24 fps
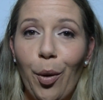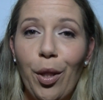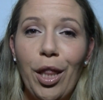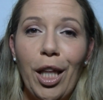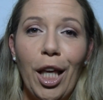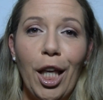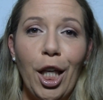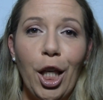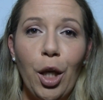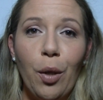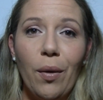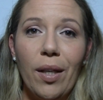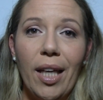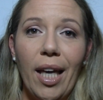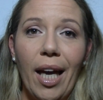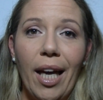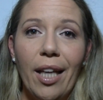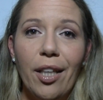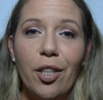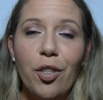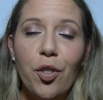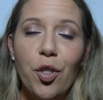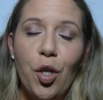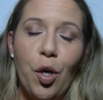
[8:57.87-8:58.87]
Thank you
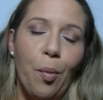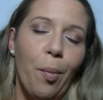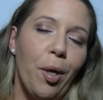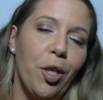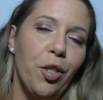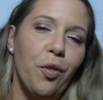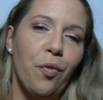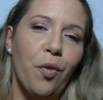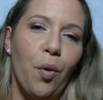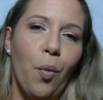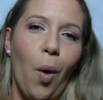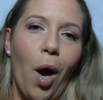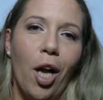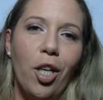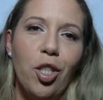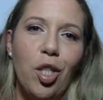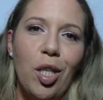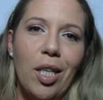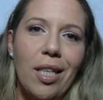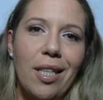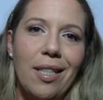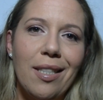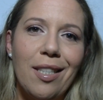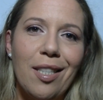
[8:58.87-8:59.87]
again so much for
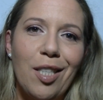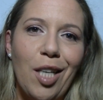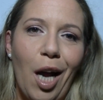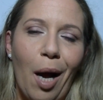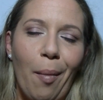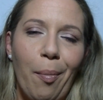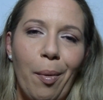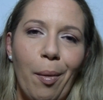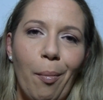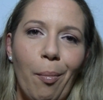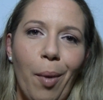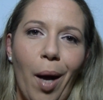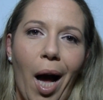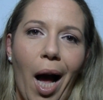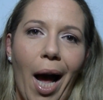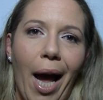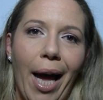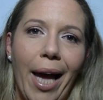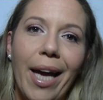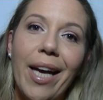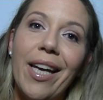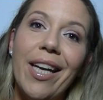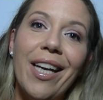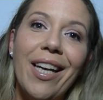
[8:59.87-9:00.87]
watching and stopping by.